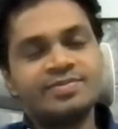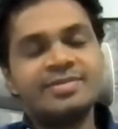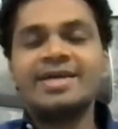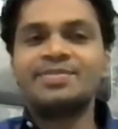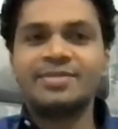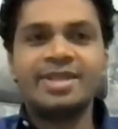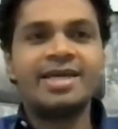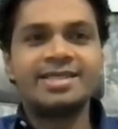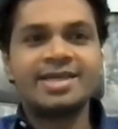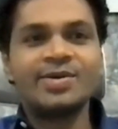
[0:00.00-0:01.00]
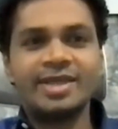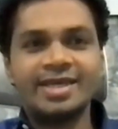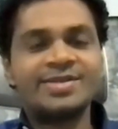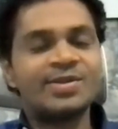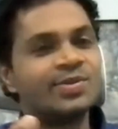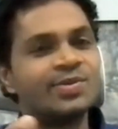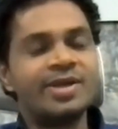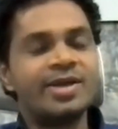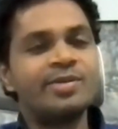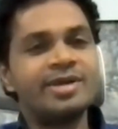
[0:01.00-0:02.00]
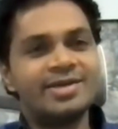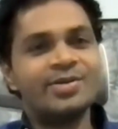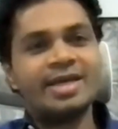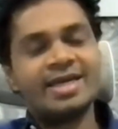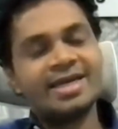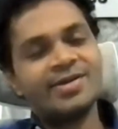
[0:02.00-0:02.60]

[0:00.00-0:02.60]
yeah, that is how they. So we have been doing it